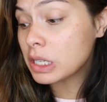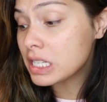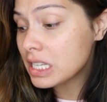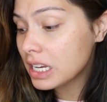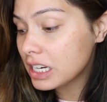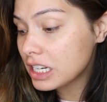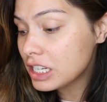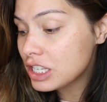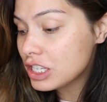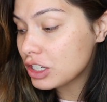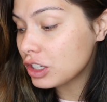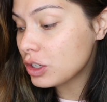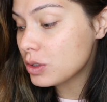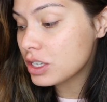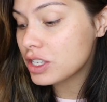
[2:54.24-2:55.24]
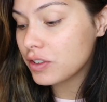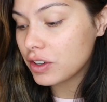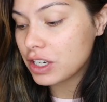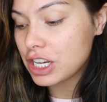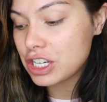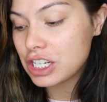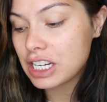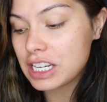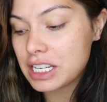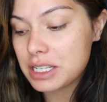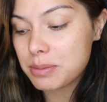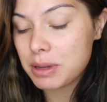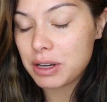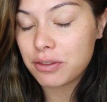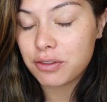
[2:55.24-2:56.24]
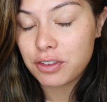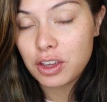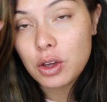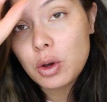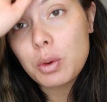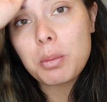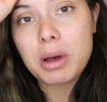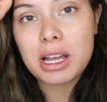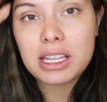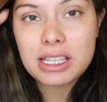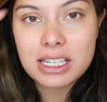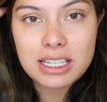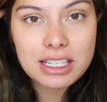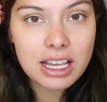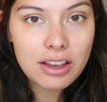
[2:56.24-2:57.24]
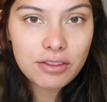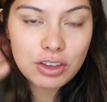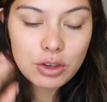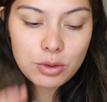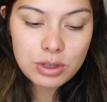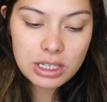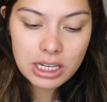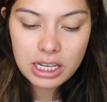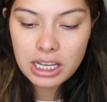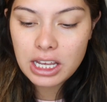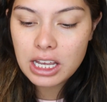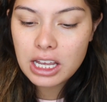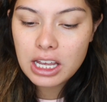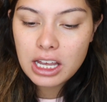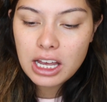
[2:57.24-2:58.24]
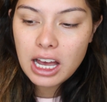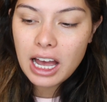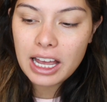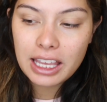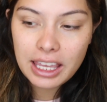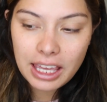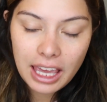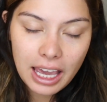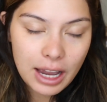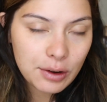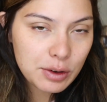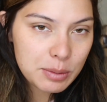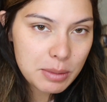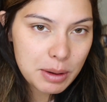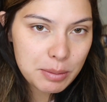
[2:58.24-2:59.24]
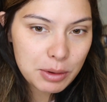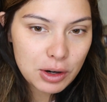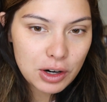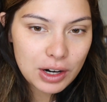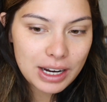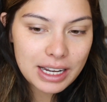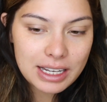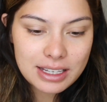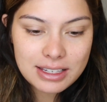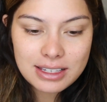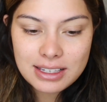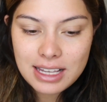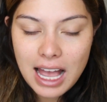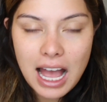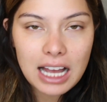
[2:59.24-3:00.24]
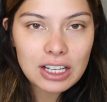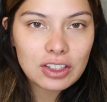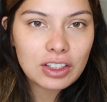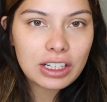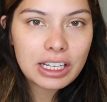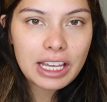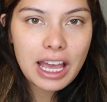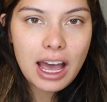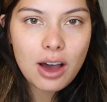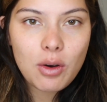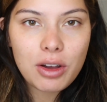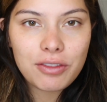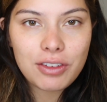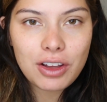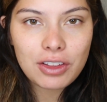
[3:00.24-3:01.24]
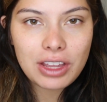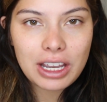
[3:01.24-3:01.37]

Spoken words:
excited to use this foundation. It has been a few months since I've used it. I can't remember exactly how I felt